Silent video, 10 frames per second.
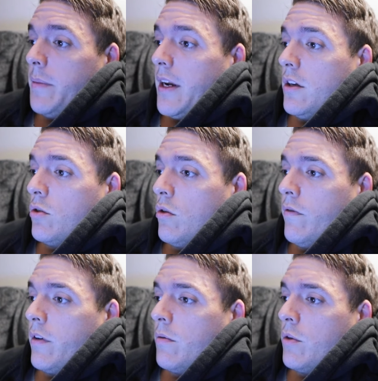Debate is
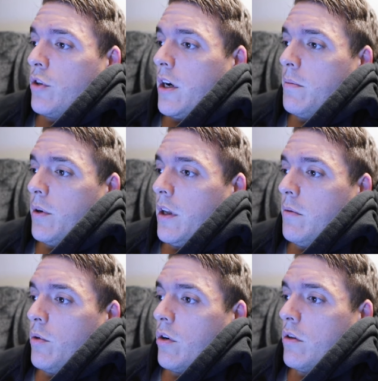over. We're trying to put
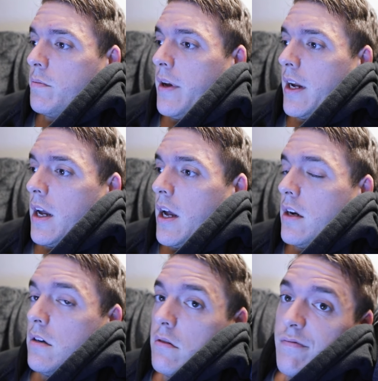Gilmore Girls back
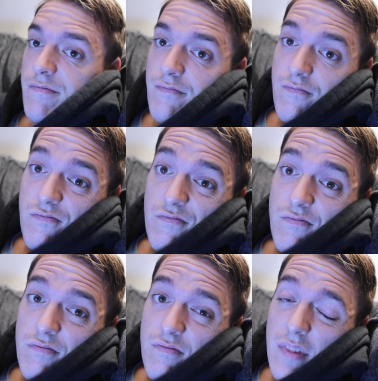on.
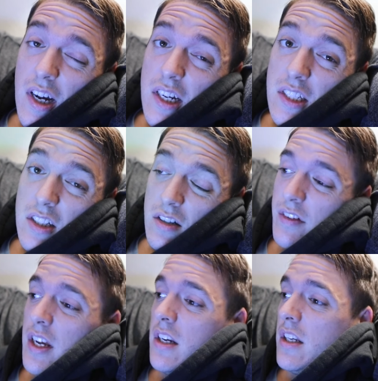I still have
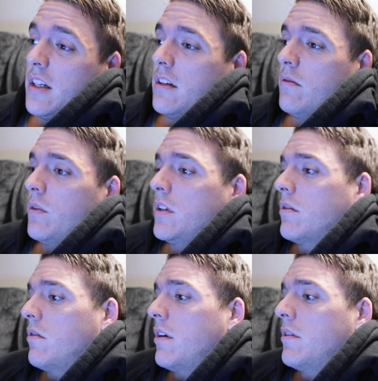a headache. What's
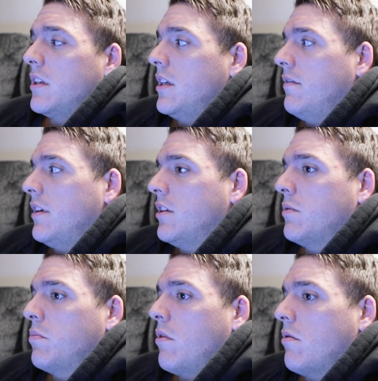going on with the TV? It
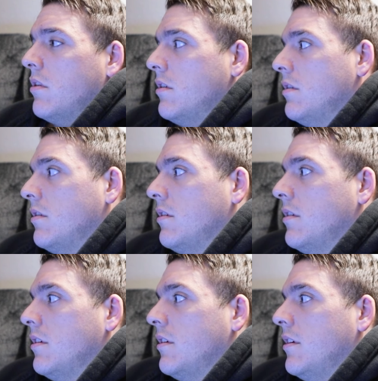just broke.
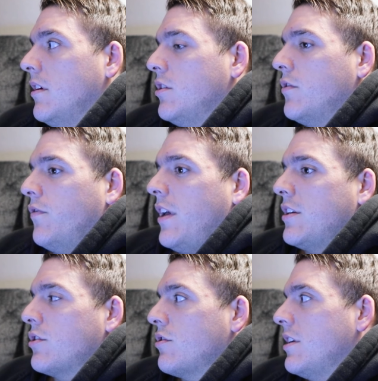It just
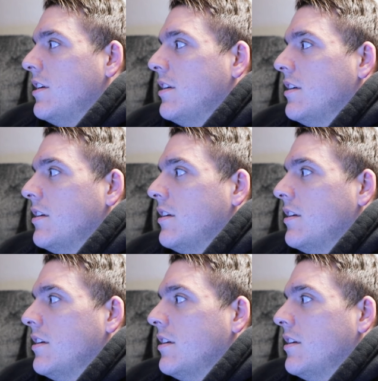flashed green.